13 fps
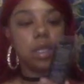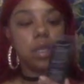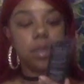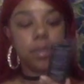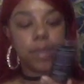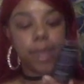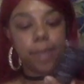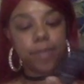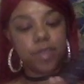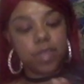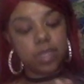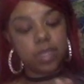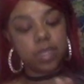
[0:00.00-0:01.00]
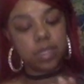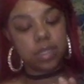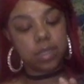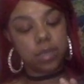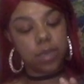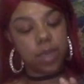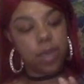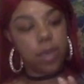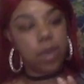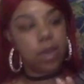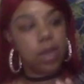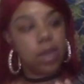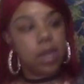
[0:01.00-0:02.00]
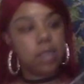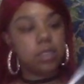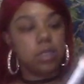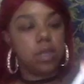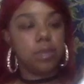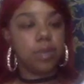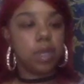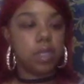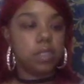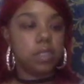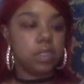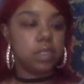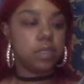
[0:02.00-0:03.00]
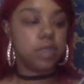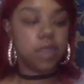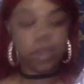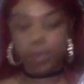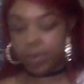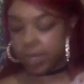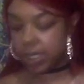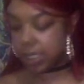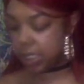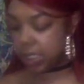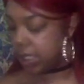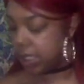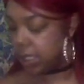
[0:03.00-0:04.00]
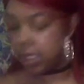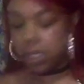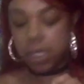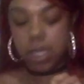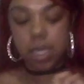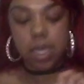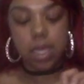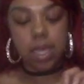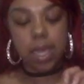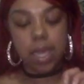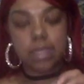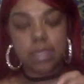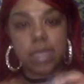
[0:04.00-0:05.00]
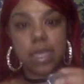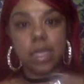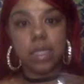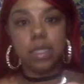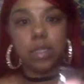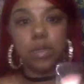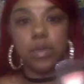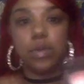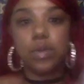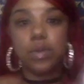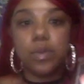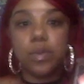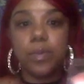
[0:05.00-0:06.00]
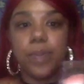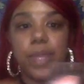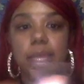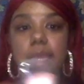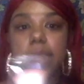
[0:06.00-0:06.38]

But yeah, so this is the Wet n Wild contouring brush. It's very pretty. It has like a little pink.